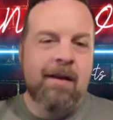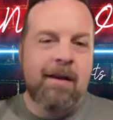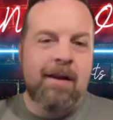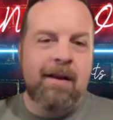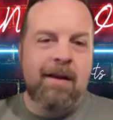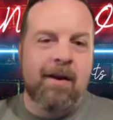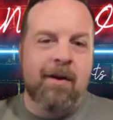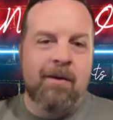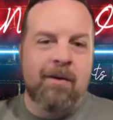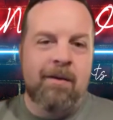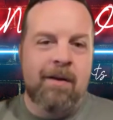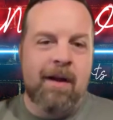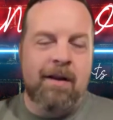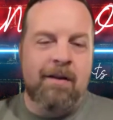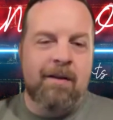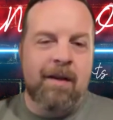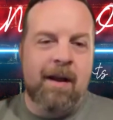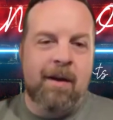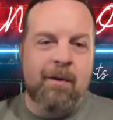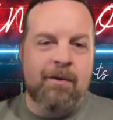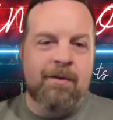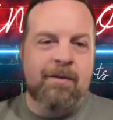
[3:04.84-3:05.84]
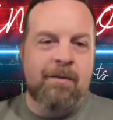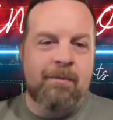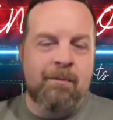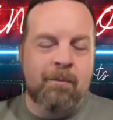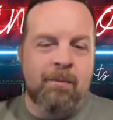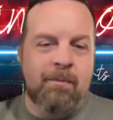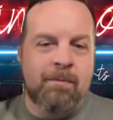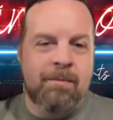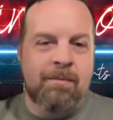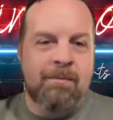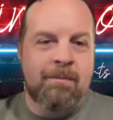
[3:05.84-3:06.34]
I was
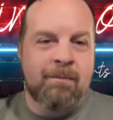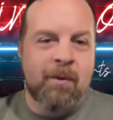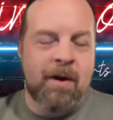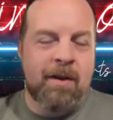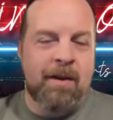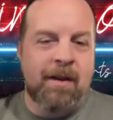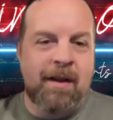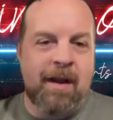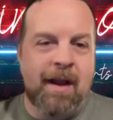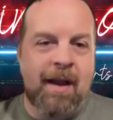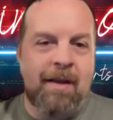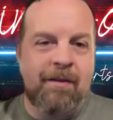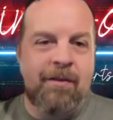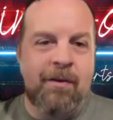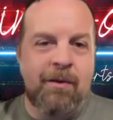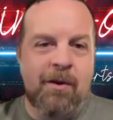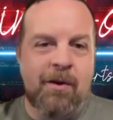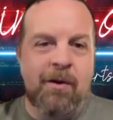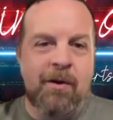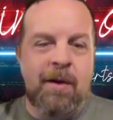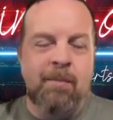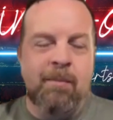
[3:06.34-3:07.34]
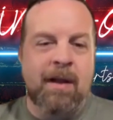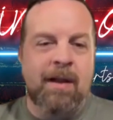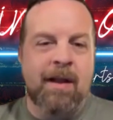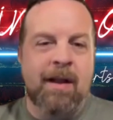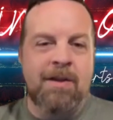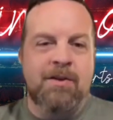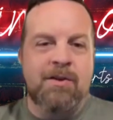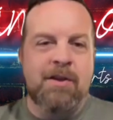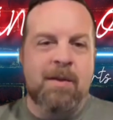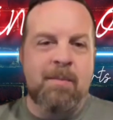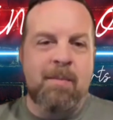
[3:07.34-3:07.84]
one of the guys who'd go eat my
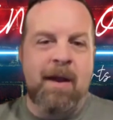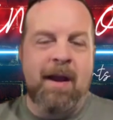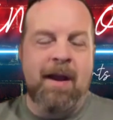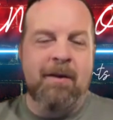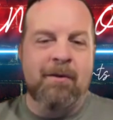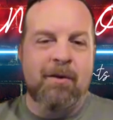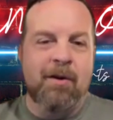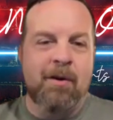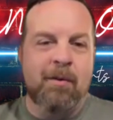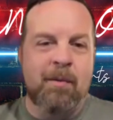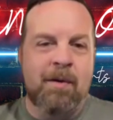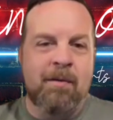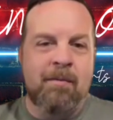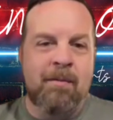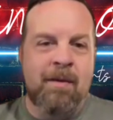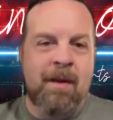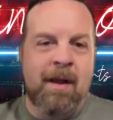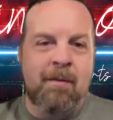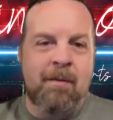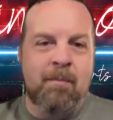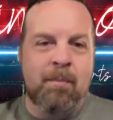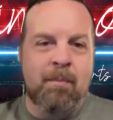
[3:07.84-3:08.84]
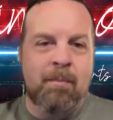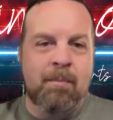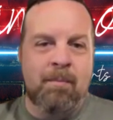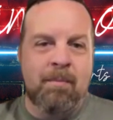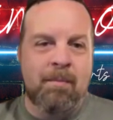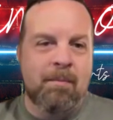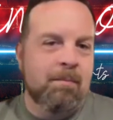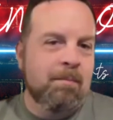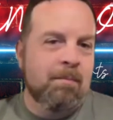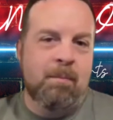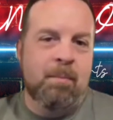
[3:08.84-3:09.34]
lunch in the band room and
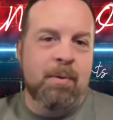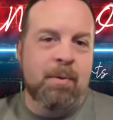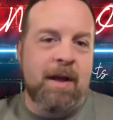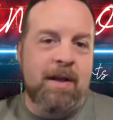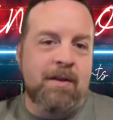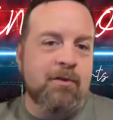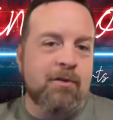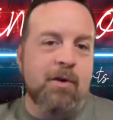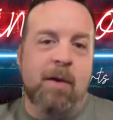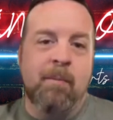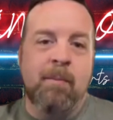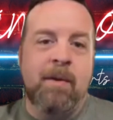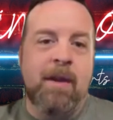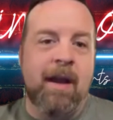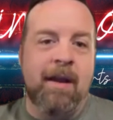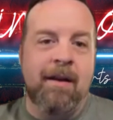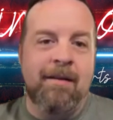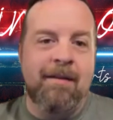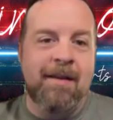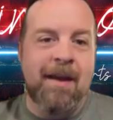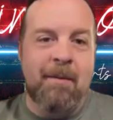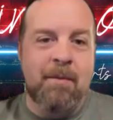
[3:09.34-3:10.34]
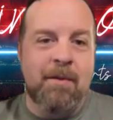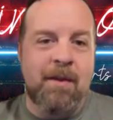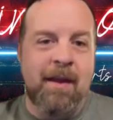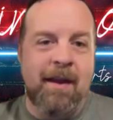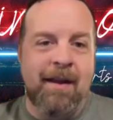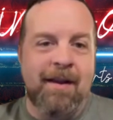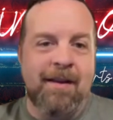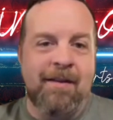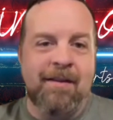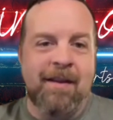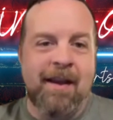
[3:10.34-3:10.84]
play the drum kit type
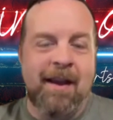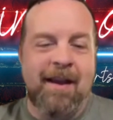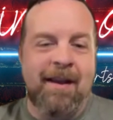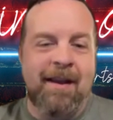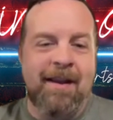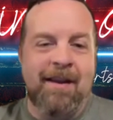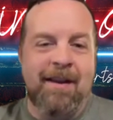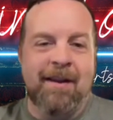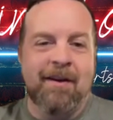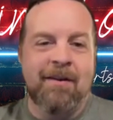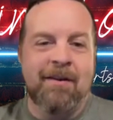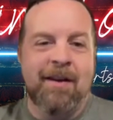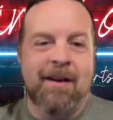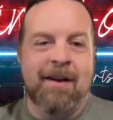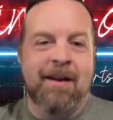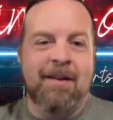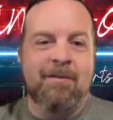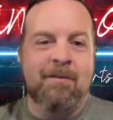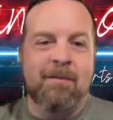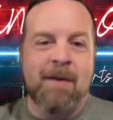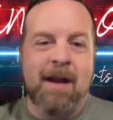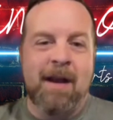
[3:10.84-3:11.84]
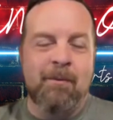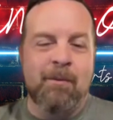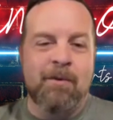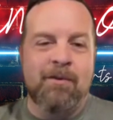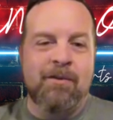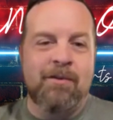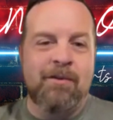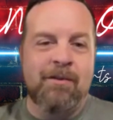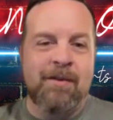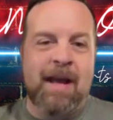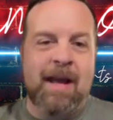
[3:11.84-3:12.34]
thing, because I
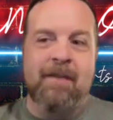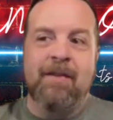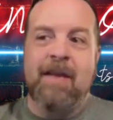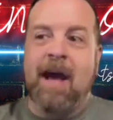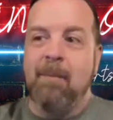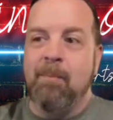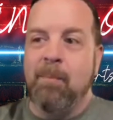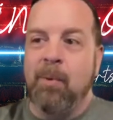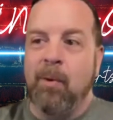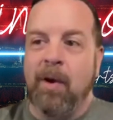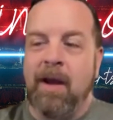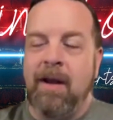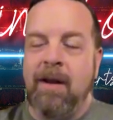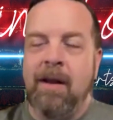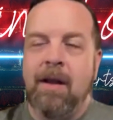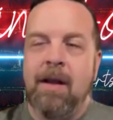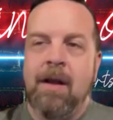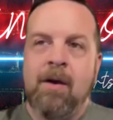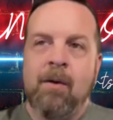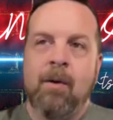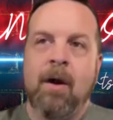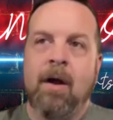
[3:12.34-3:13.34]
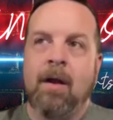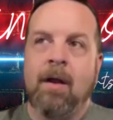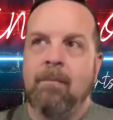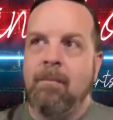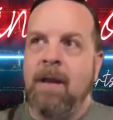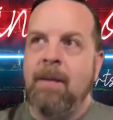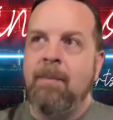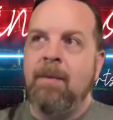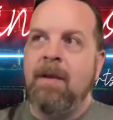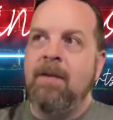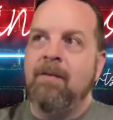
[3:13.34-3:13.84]
would just at that point, well,
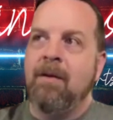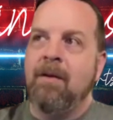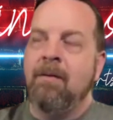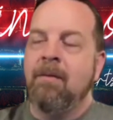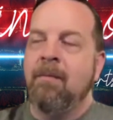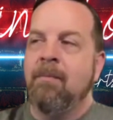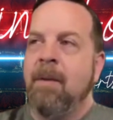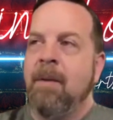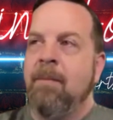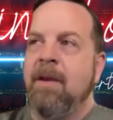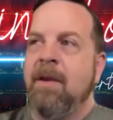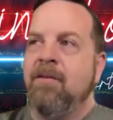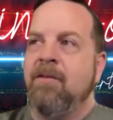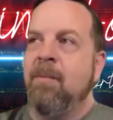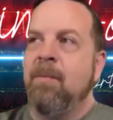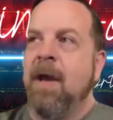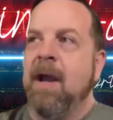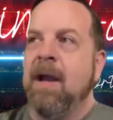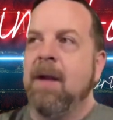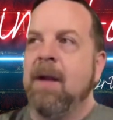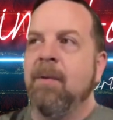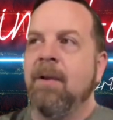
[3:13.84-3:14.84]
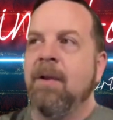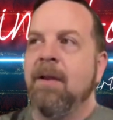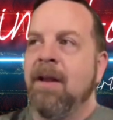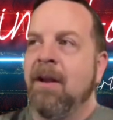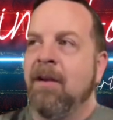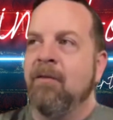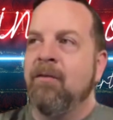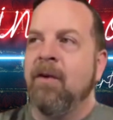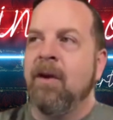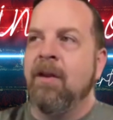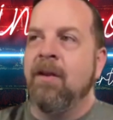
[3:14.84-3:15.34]
maybe I should back up a
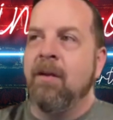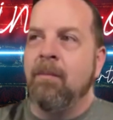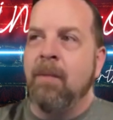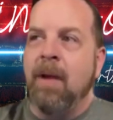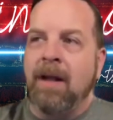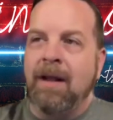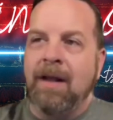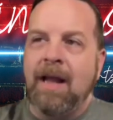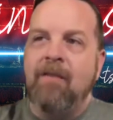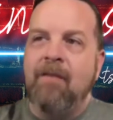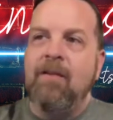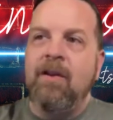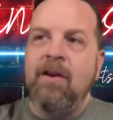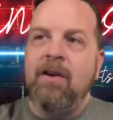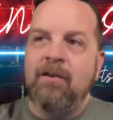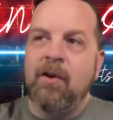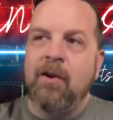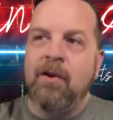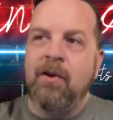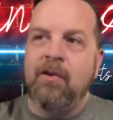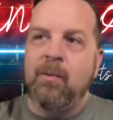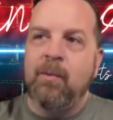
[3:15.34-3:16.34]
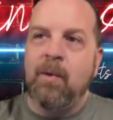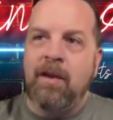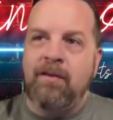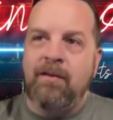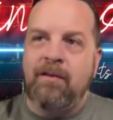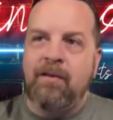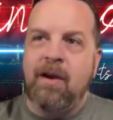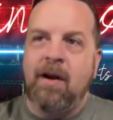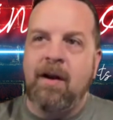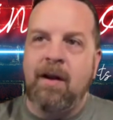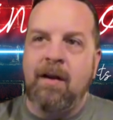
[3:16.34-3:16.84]
little further. 11 years old is when I
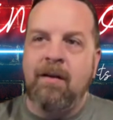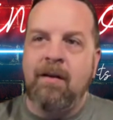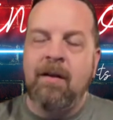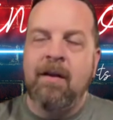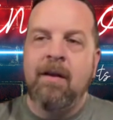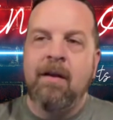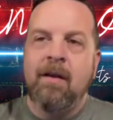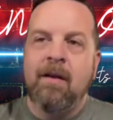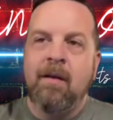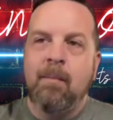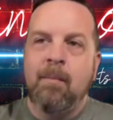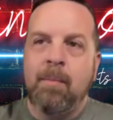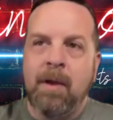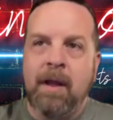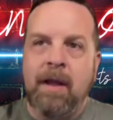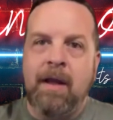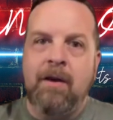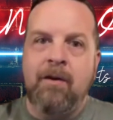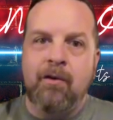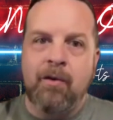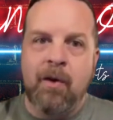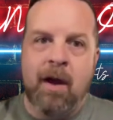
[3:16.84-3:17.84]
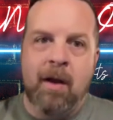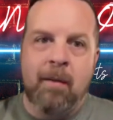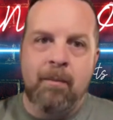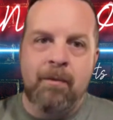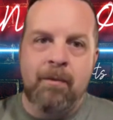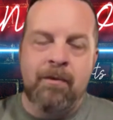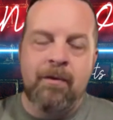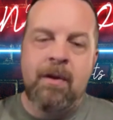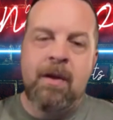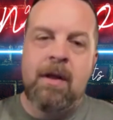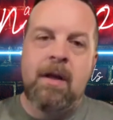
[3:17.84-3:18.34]
started playing
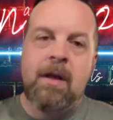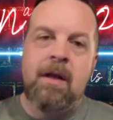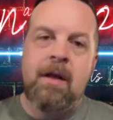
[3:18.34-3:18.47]
drums.